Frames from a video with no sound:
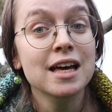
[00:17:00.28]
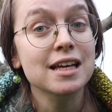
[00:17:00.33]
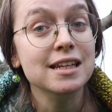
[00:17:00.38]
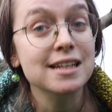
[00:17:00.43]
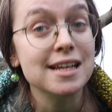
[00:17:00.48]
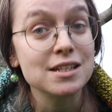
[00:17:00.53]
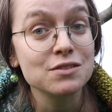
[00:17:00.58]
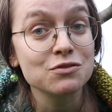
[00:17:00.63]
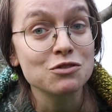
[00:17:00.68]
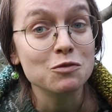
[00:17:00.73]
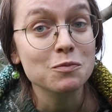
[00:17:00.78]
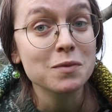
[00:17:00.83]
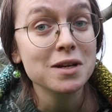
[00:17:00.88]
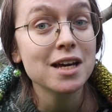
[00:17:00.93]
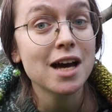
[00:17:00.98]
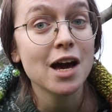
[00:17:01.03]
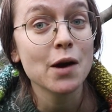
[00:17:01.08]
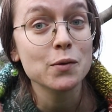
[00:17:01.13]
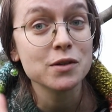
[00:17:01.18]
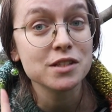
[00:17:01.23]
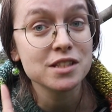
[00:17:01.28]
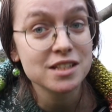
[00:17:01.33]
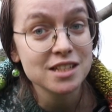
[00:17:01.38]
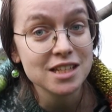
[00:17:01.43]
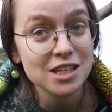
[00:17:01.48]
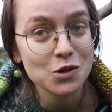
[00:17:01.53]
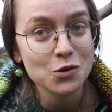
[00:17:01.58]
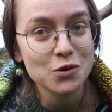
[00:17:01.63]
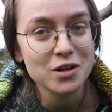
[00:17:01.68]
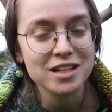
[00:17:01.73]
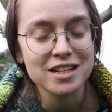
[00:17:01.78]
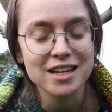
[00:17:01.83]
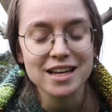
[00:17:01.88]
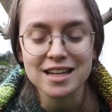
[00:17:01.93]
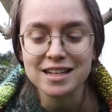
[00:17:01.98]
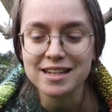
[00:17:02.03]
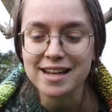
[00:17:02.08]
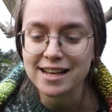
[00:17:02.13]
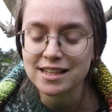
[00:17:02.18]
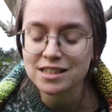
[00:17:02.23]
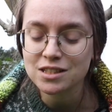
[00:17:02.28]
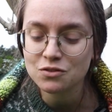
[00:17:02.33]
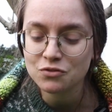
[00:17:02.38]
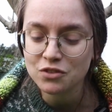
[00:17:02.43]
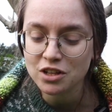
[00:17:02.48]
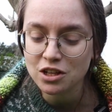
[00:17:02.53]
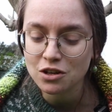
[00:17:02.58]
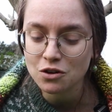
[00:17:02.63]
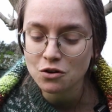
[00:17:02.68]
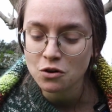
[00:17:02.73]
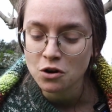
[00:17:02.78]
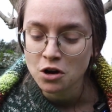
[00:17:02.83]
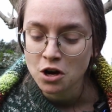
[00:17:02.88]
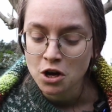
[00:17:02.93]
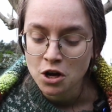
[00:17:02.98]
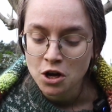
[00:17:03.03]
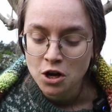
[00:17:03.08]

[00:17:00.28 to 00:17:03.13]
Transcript: And as for me, I will see you in a next video.